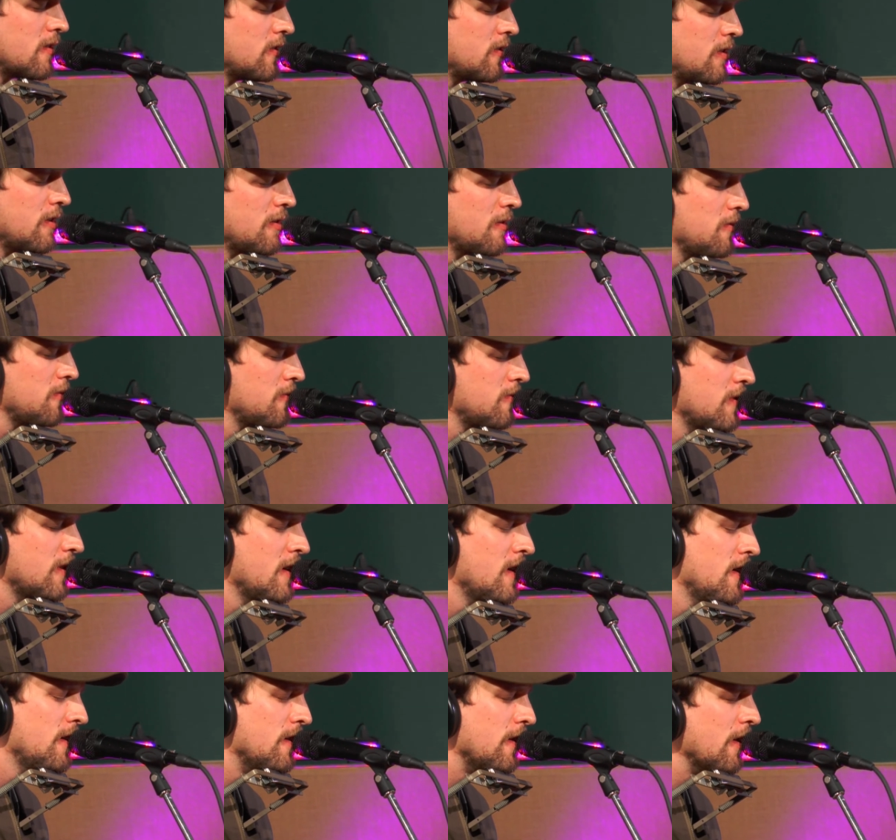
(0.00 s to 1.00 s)
to do,
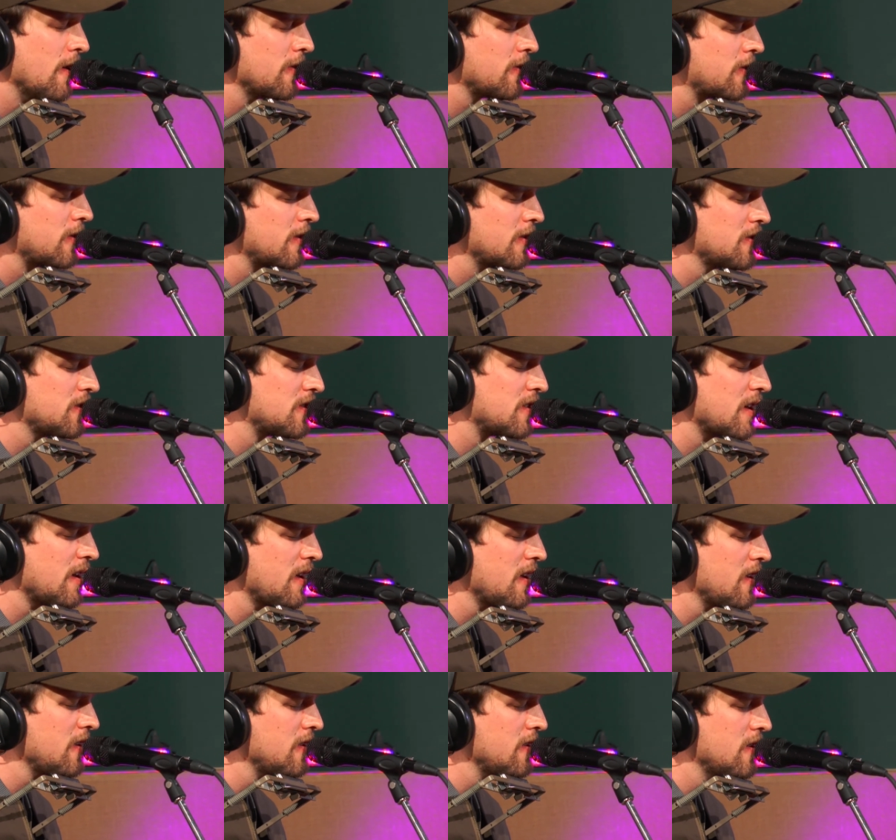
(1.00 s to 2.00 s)
nothing to
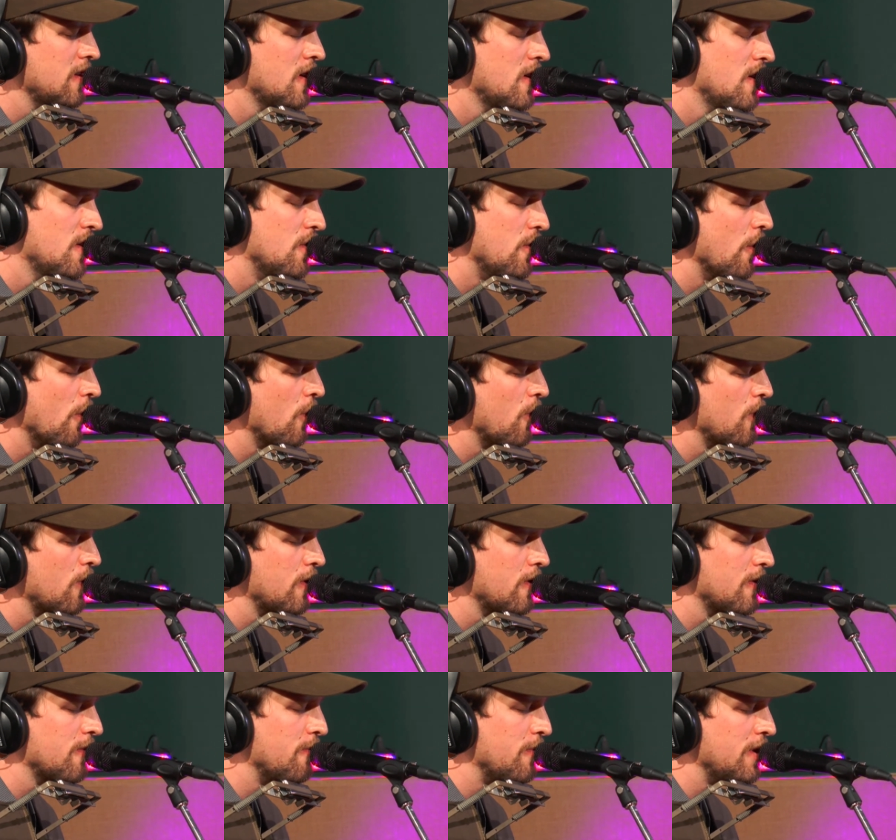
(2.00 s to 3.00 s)
say,
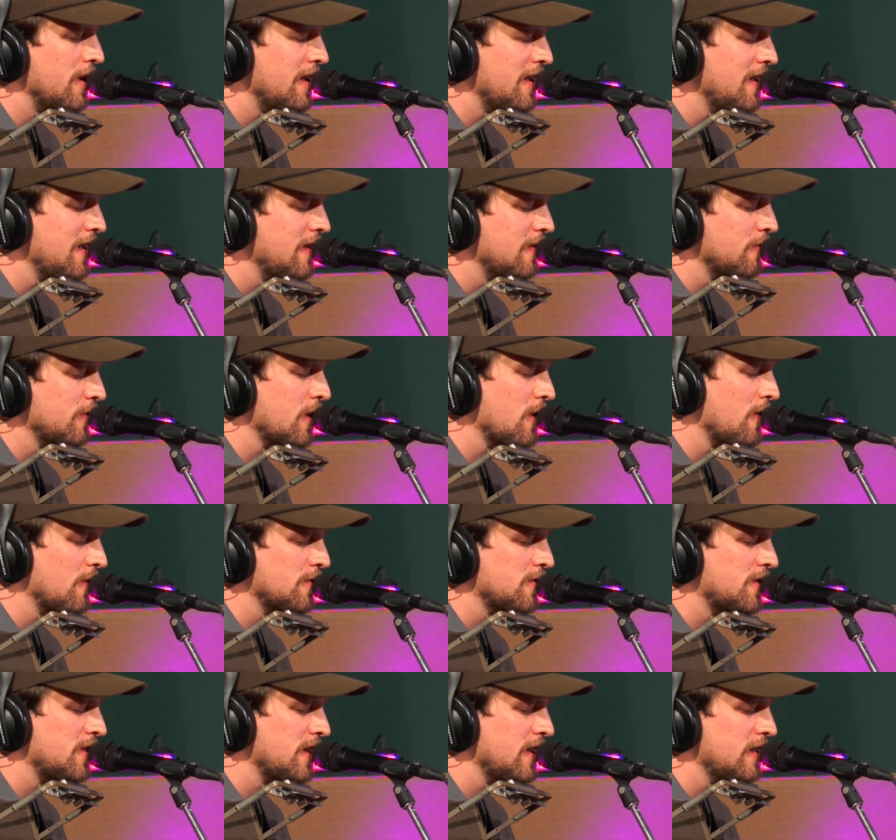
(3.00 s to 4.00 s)
nowhere to be. I'm
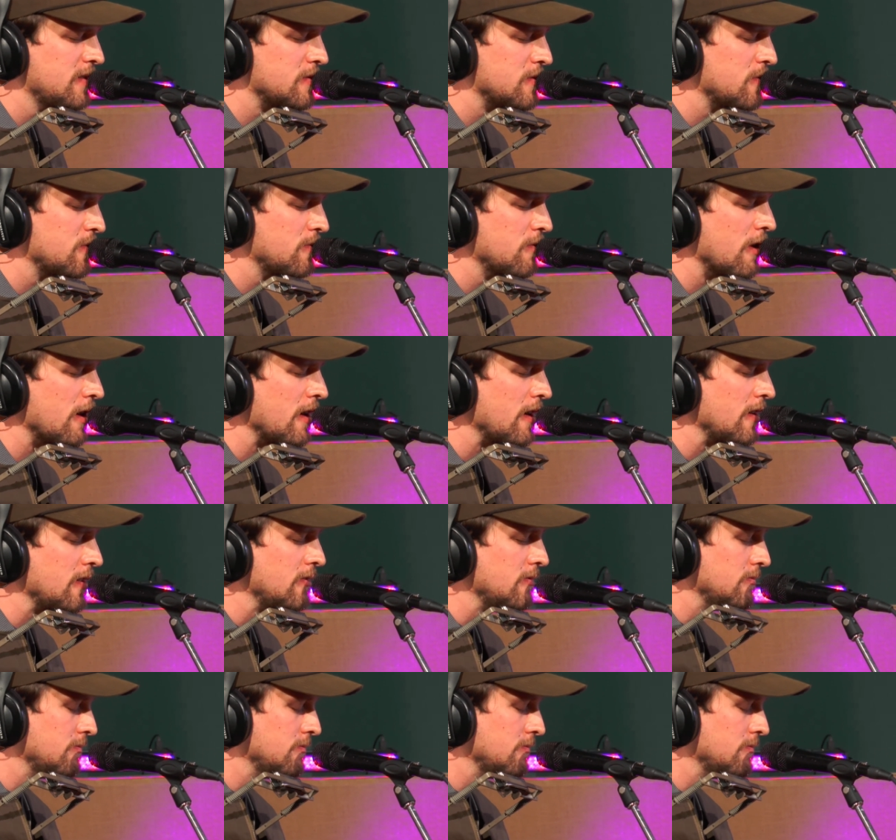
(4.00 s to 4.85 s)
gonna sit in the rain.